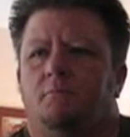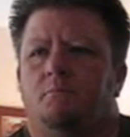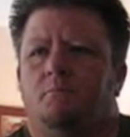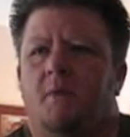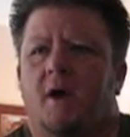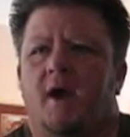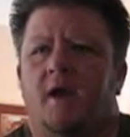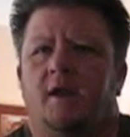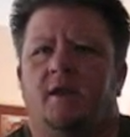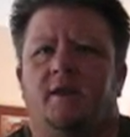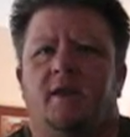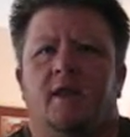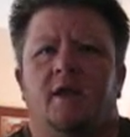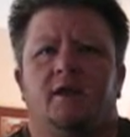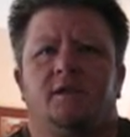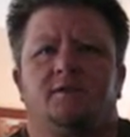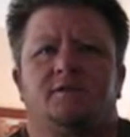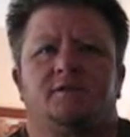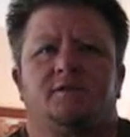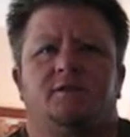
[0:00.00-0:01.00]
My
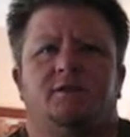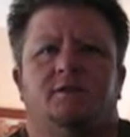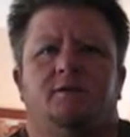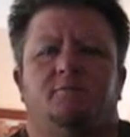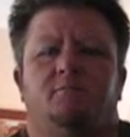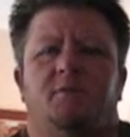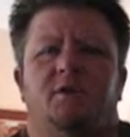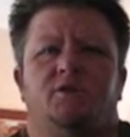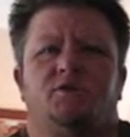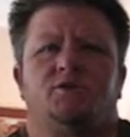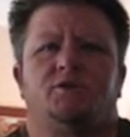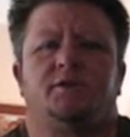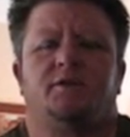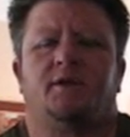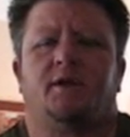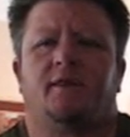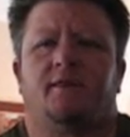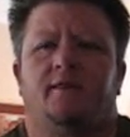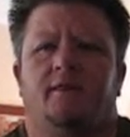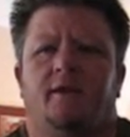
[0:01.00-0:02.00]
next
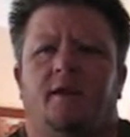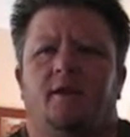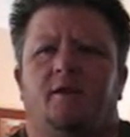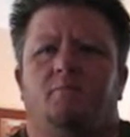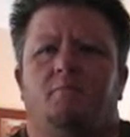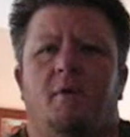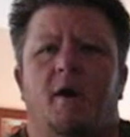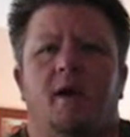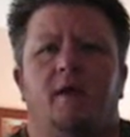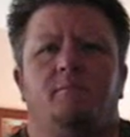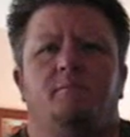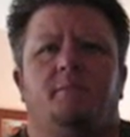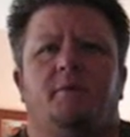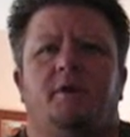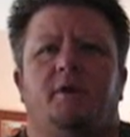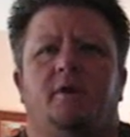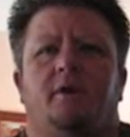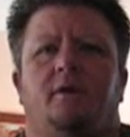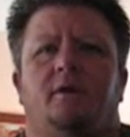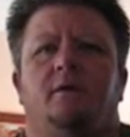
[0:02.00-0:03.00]
mission, I think, might
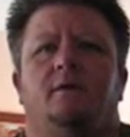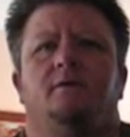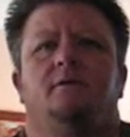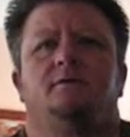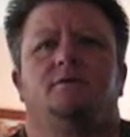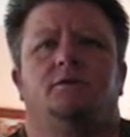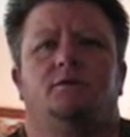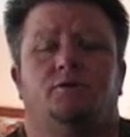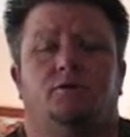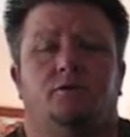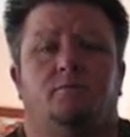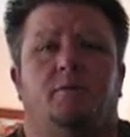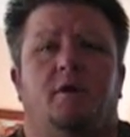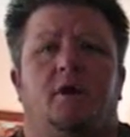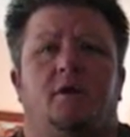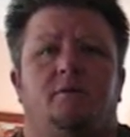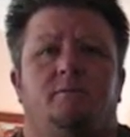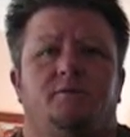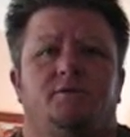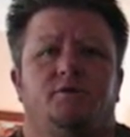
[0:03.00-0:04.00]
be to do
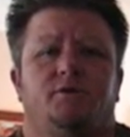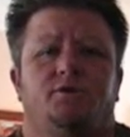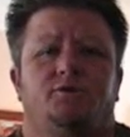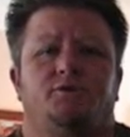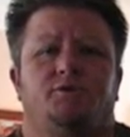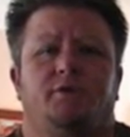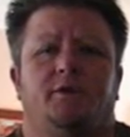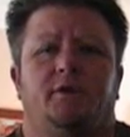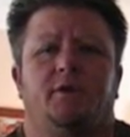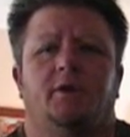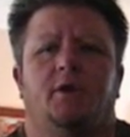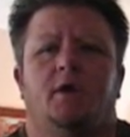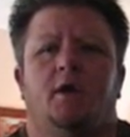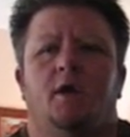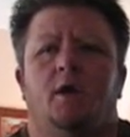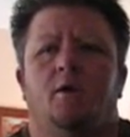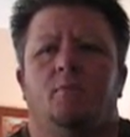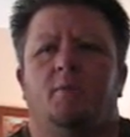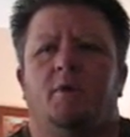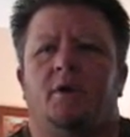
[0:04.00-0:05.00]
bottom surgery,
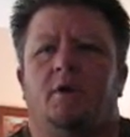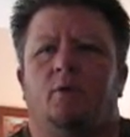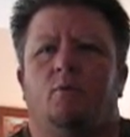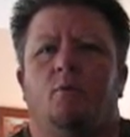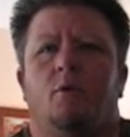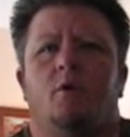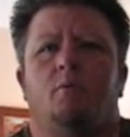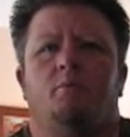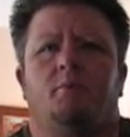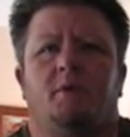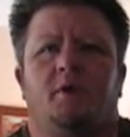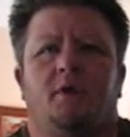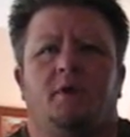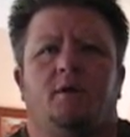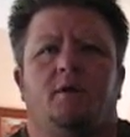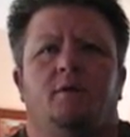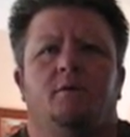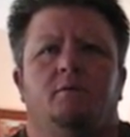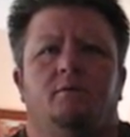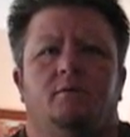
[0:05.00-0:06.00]
but it won't
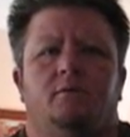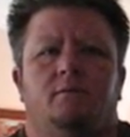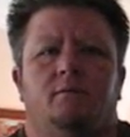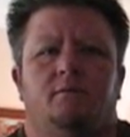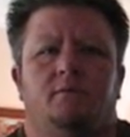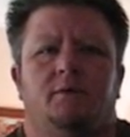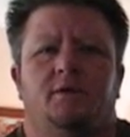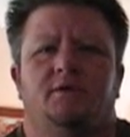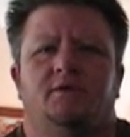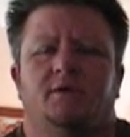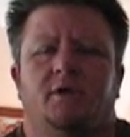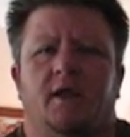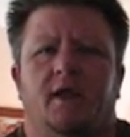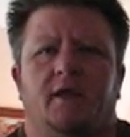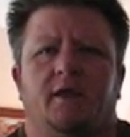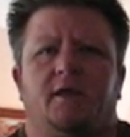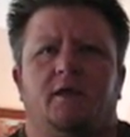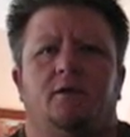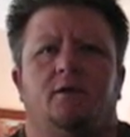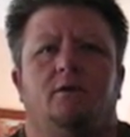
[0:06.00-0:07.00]
be until
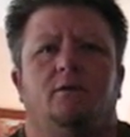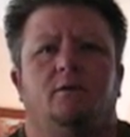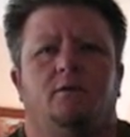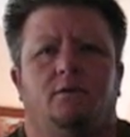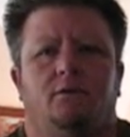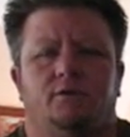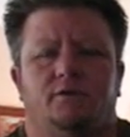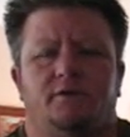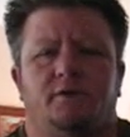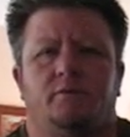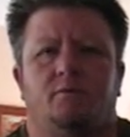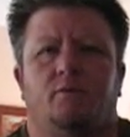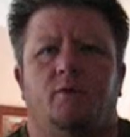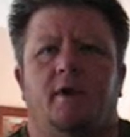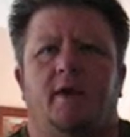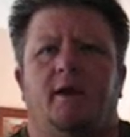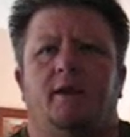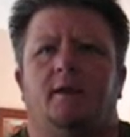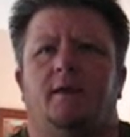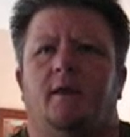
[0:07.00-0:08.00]
I can lose some
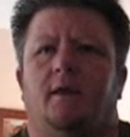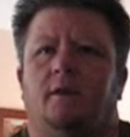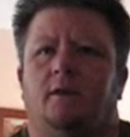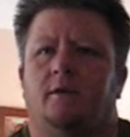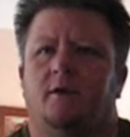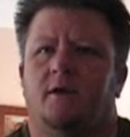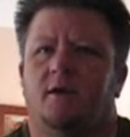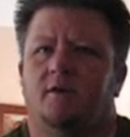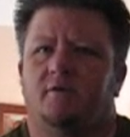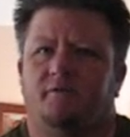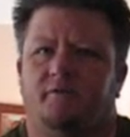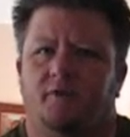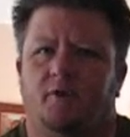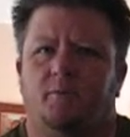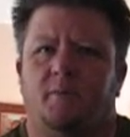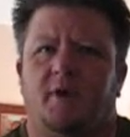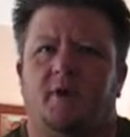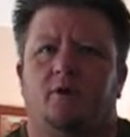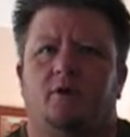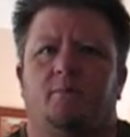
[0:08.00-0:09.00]
weight and
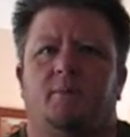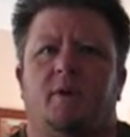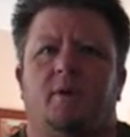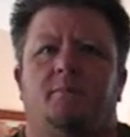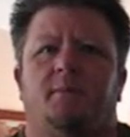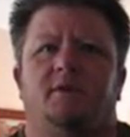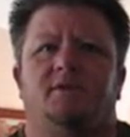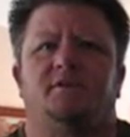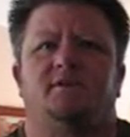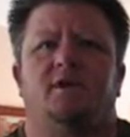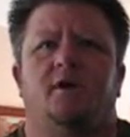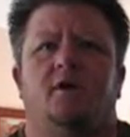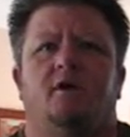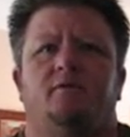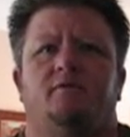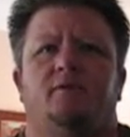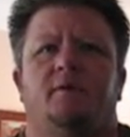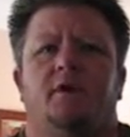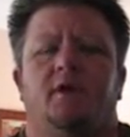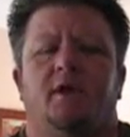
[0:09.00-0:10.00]
feel better about
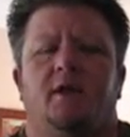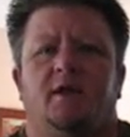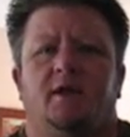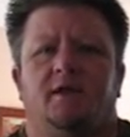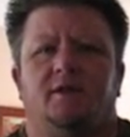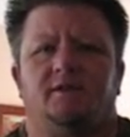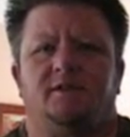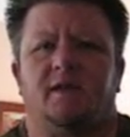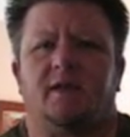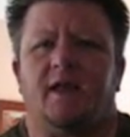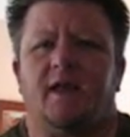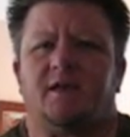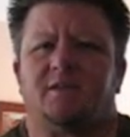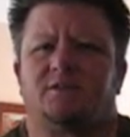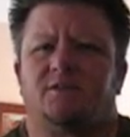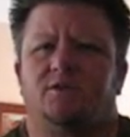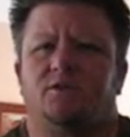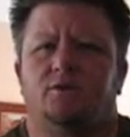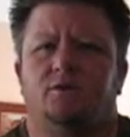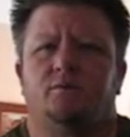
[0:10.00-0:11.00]
myself, because that
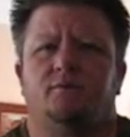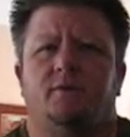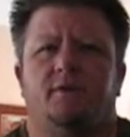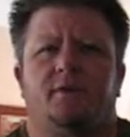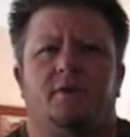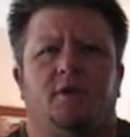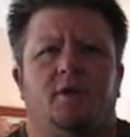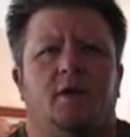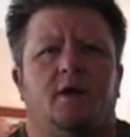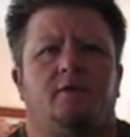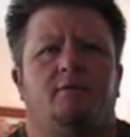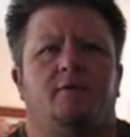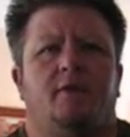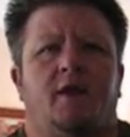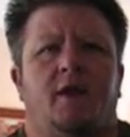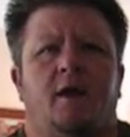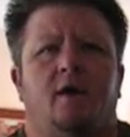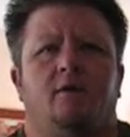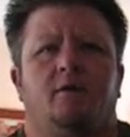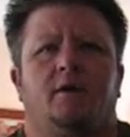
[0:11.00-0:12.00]
has to do with a lot of
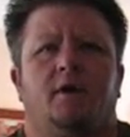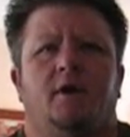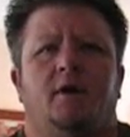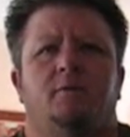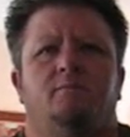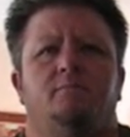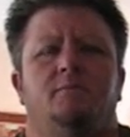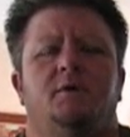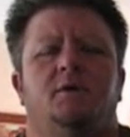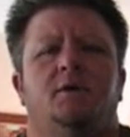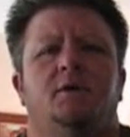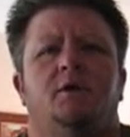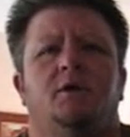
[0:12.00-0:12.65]
the outcome.